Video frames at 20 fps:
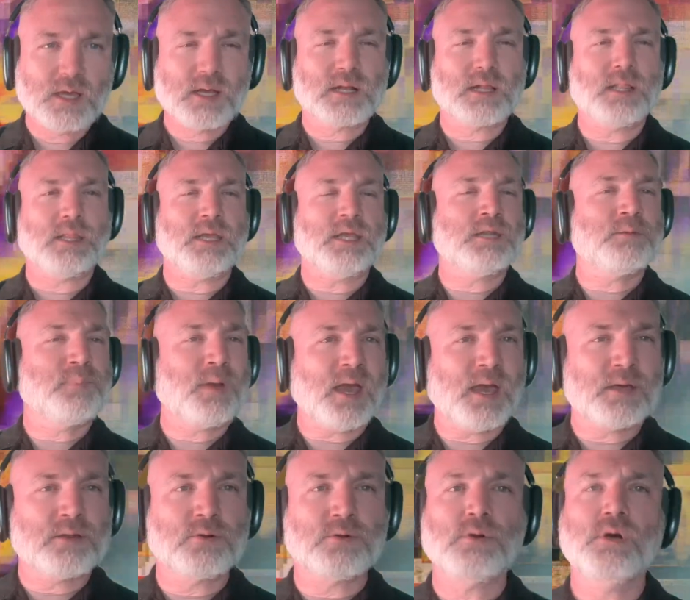Clean
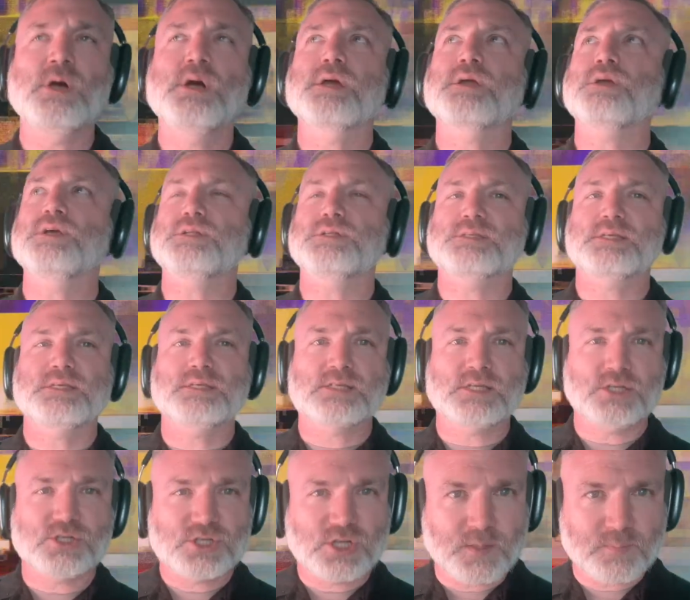panel,
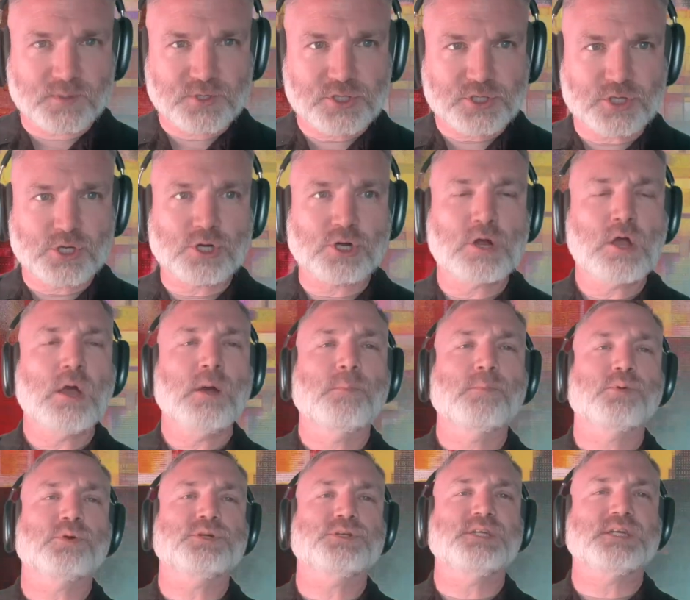consistent temperature,
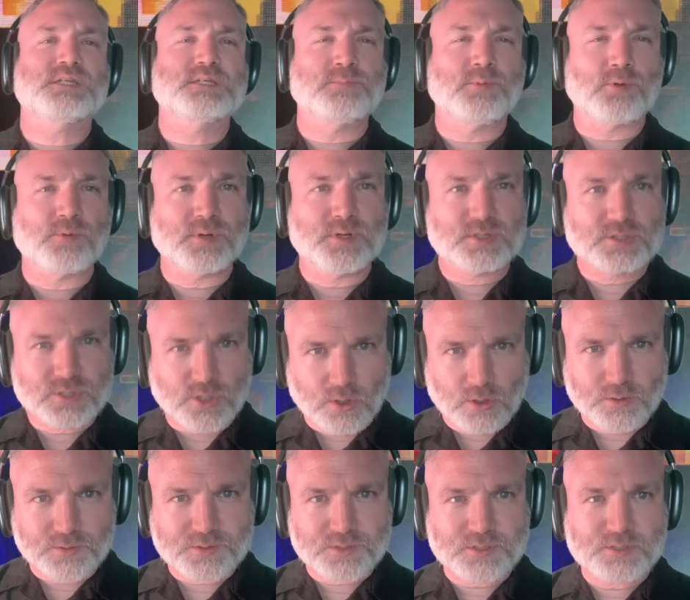predictable
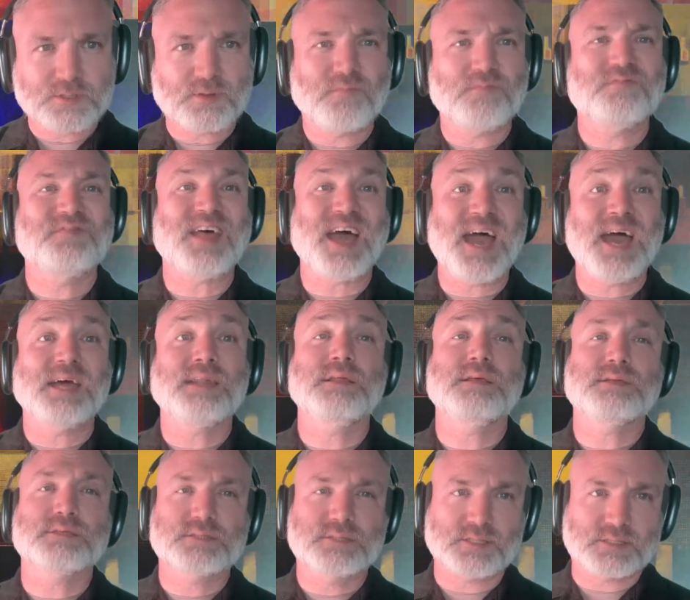results. That
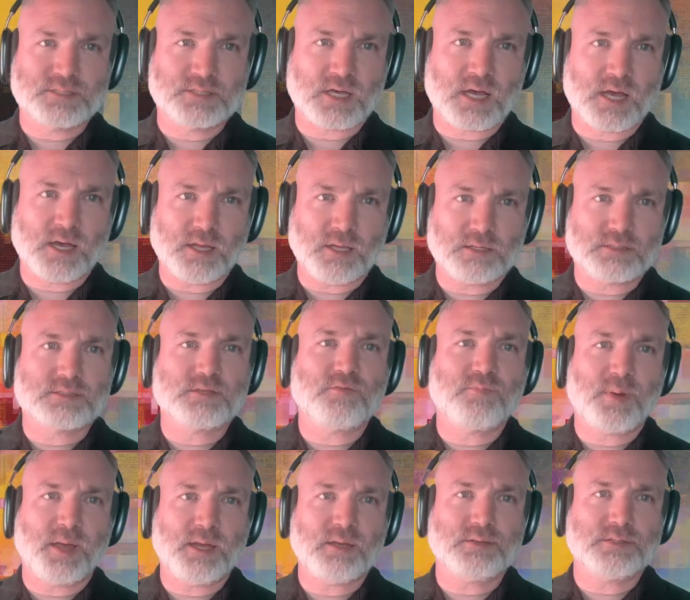is the science of
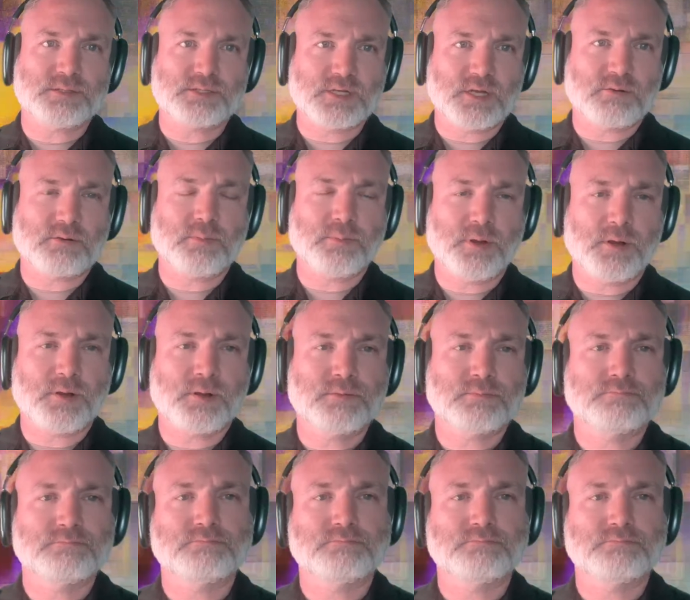paintless dent repair.